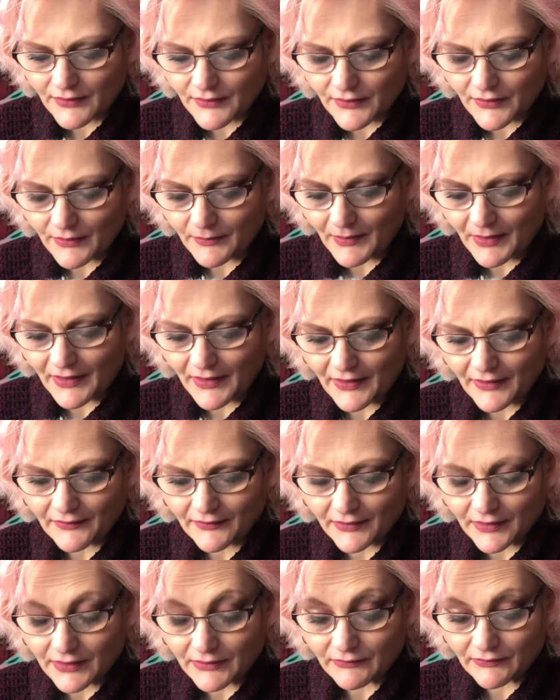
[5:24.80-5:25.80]
Sorry about that.
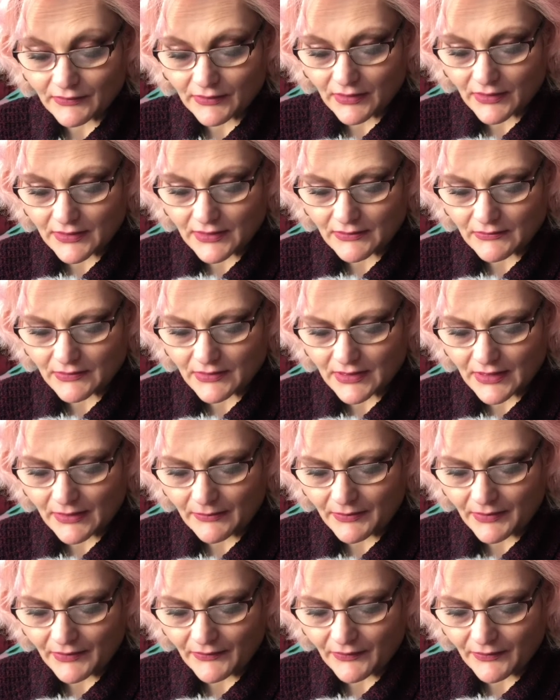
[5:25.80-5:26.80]
I didn't realise it wasn't
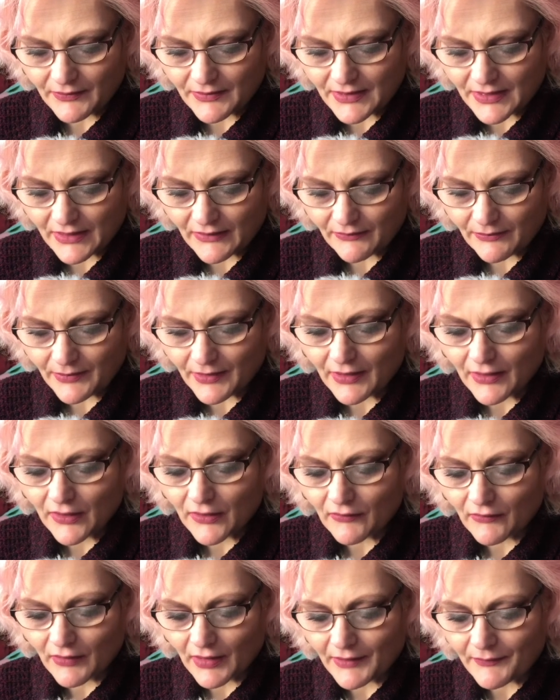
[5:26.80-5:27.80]
that bit. I thought it was the other bit.
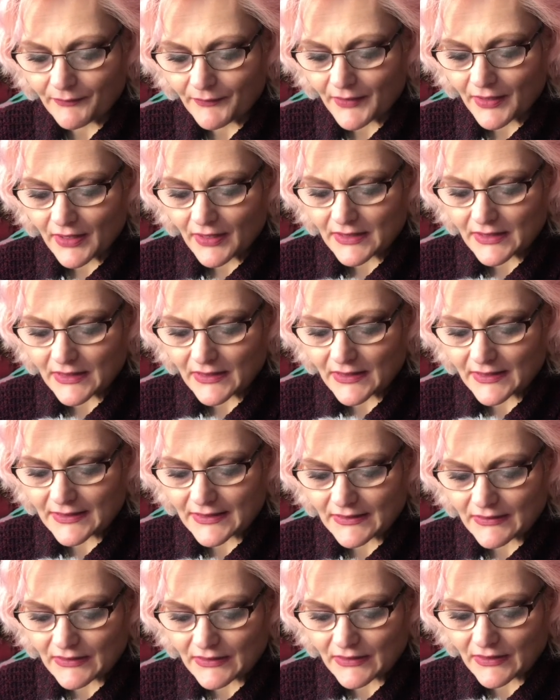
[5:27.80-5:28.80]
Right, so
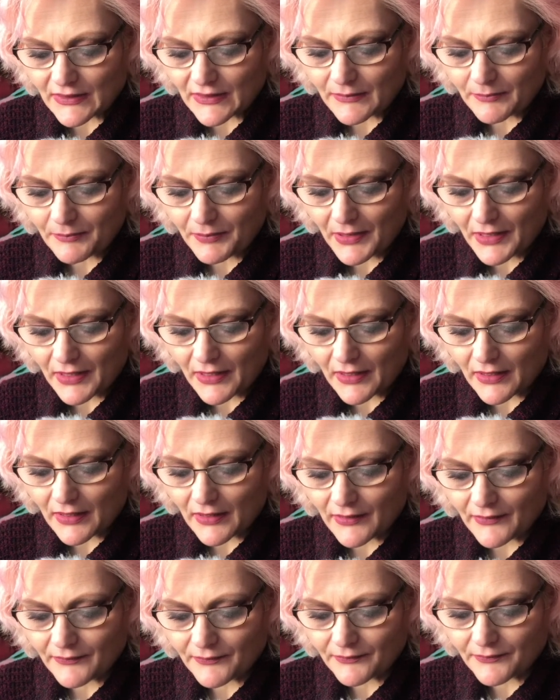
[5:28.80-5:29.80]
this is
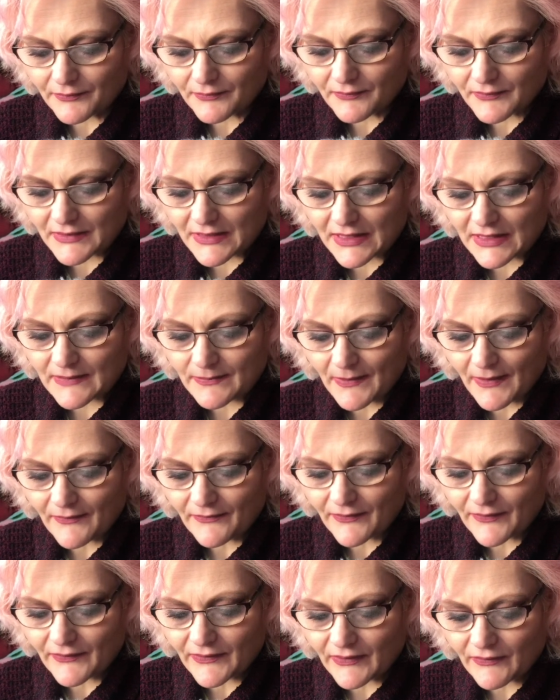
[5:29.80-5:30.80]

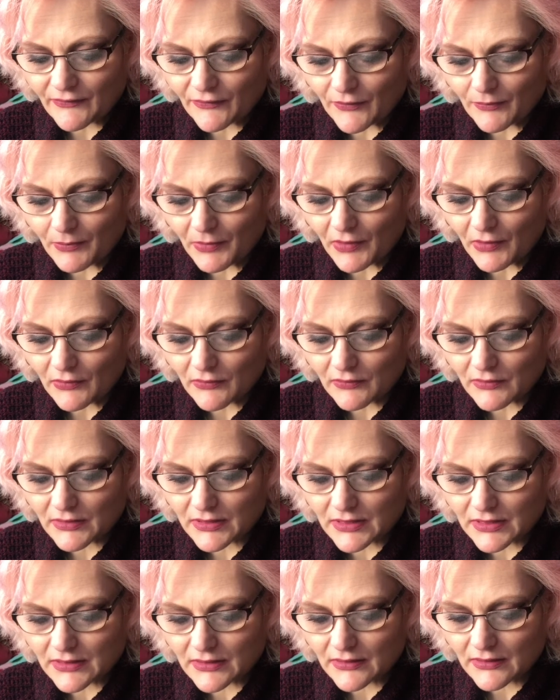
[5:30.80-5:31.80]
£6.50 for a
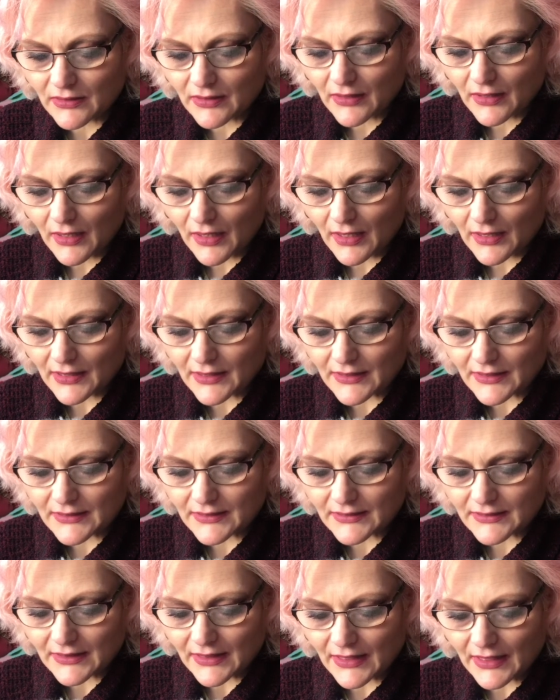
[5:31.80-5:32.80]
box. And it
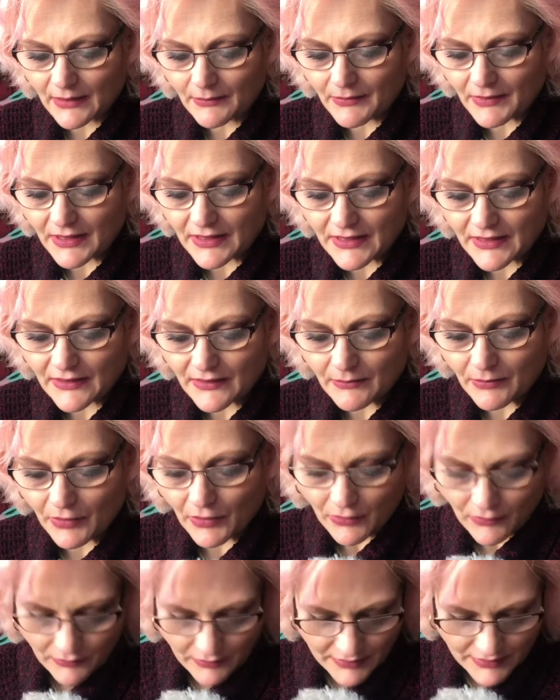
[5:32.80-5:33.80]
doesn't say how many is in the
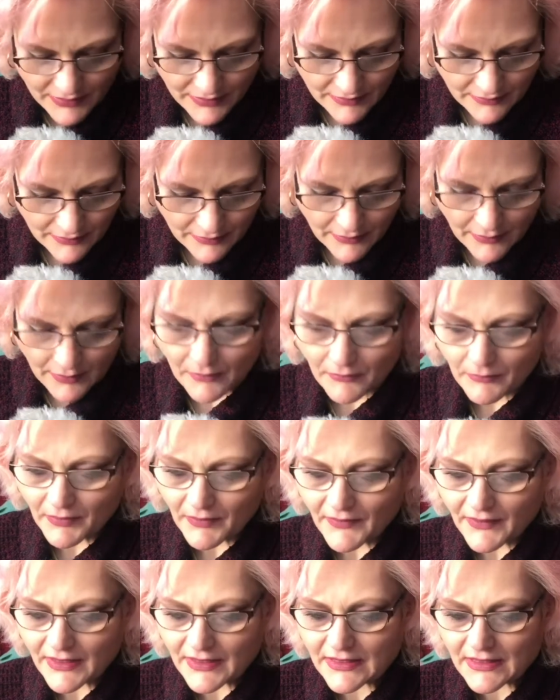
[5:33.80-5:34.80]
box.
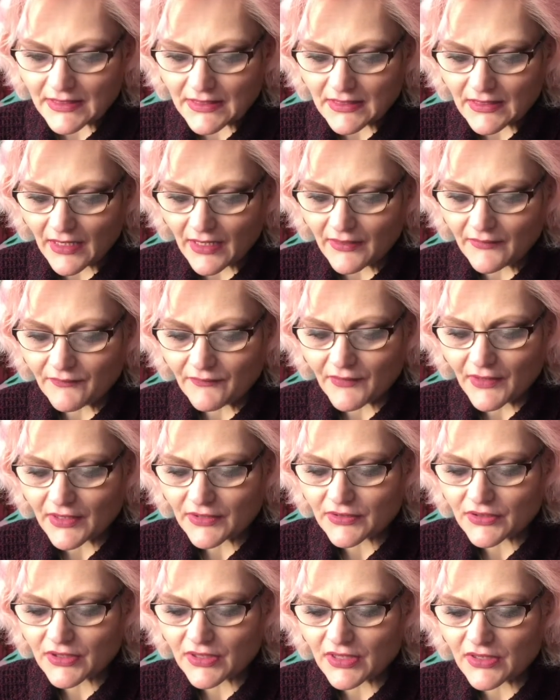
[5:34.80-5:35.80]
But this is a
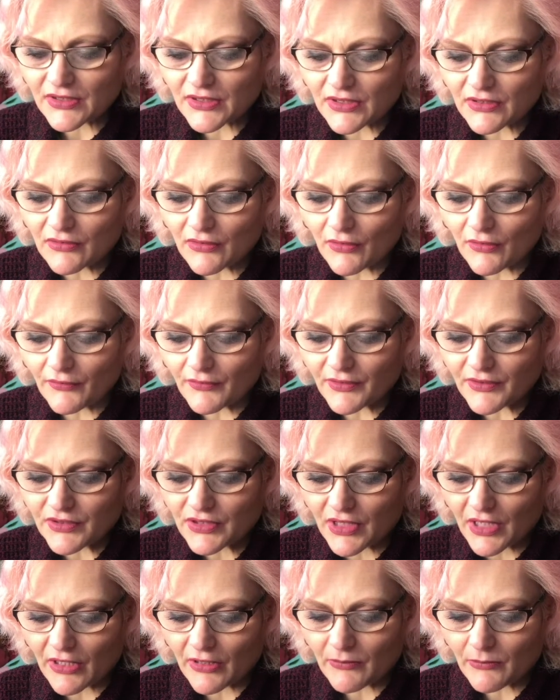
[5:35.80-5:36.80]
Fudge Kitchen Orange
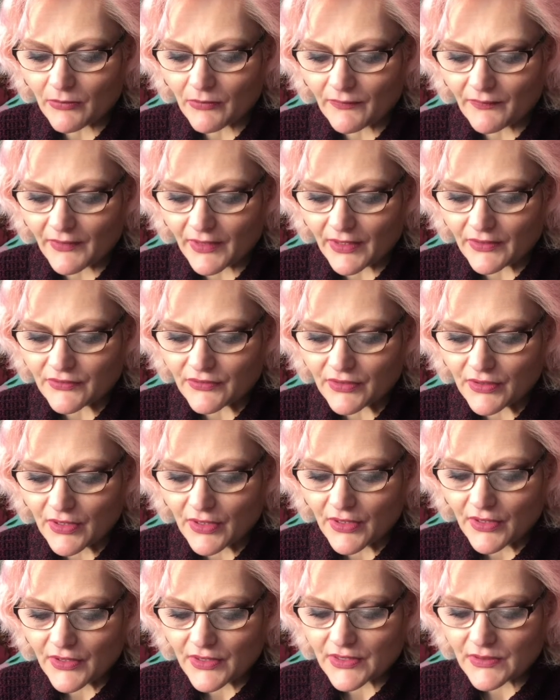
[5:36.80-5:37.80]
Caramel Fudge.
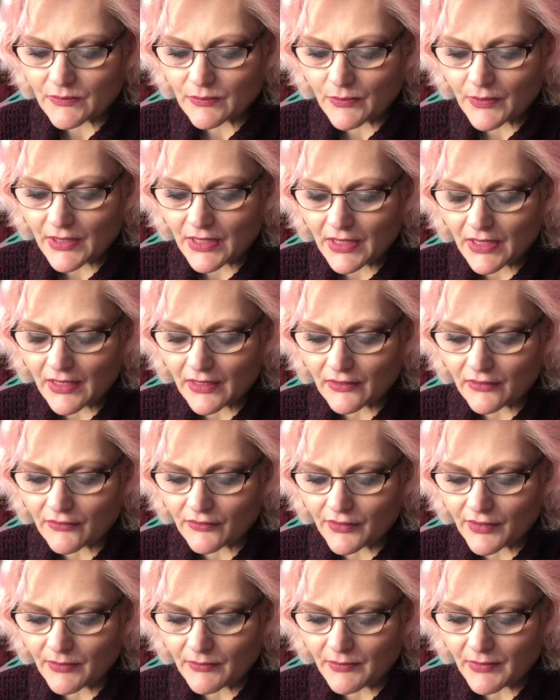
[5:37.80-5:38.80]
Sweet and
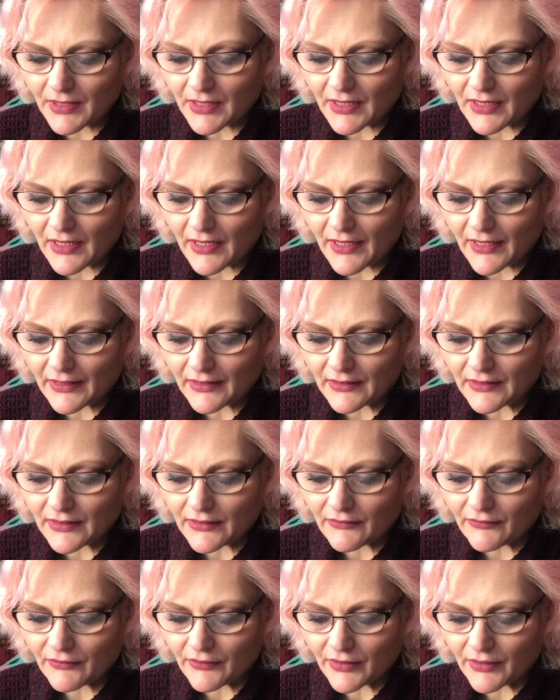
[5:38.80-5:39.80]
creamy and
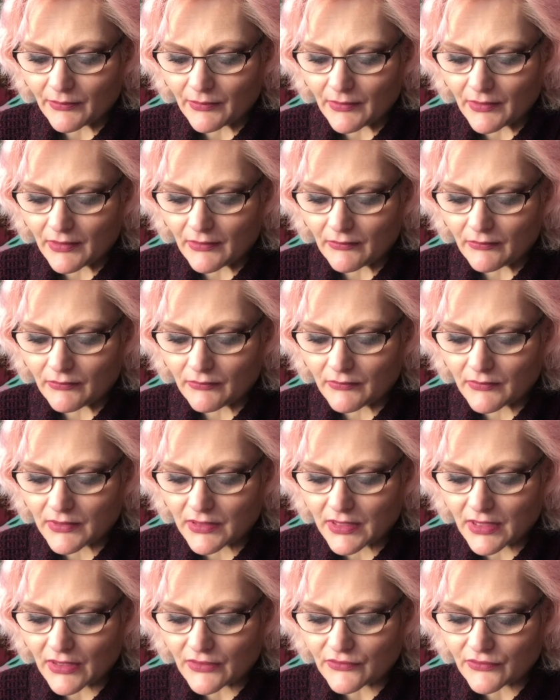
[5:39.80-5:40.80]
glittery. We
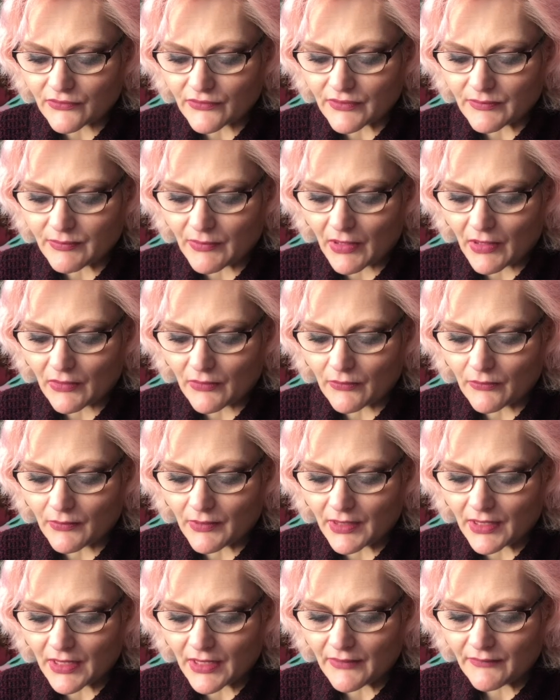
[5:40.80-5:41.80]
touch a sparkle
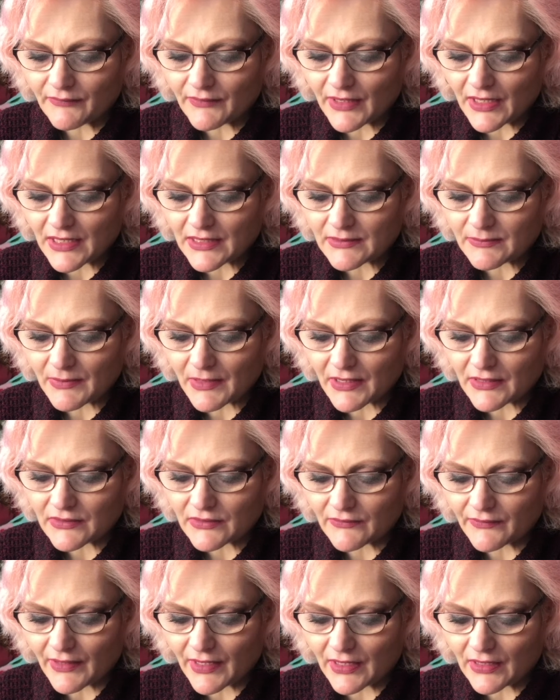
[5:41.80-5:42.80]
in every aspect
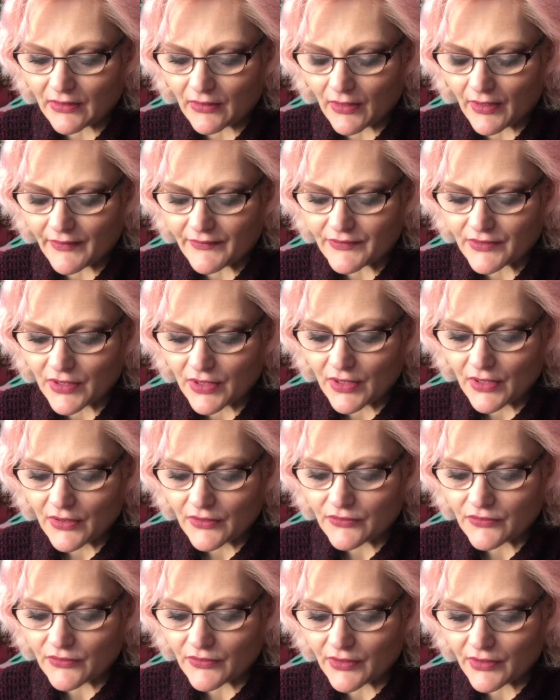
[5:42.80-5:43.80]
of our lives
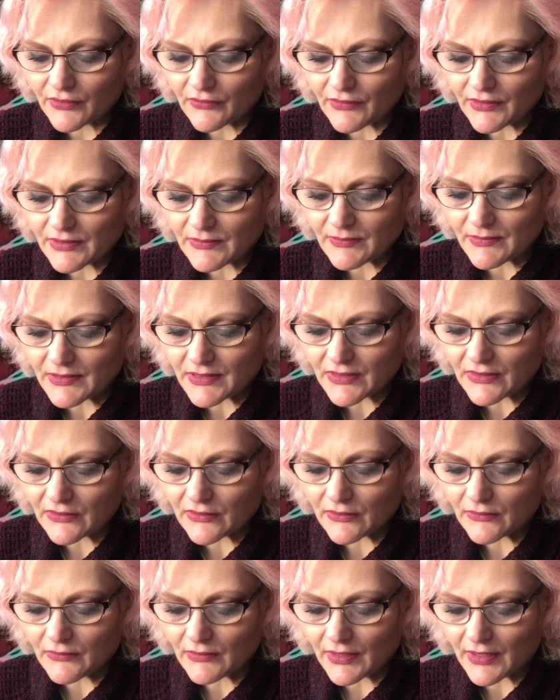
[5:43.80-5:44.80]
during Christmas and
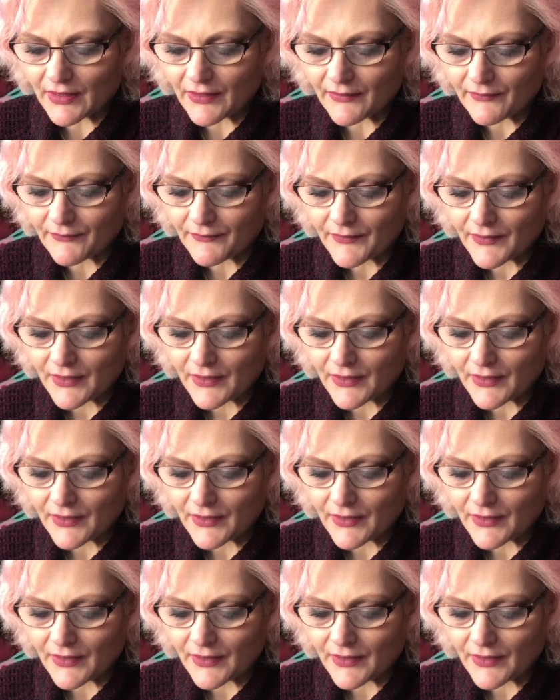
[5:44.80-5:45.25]
New Year.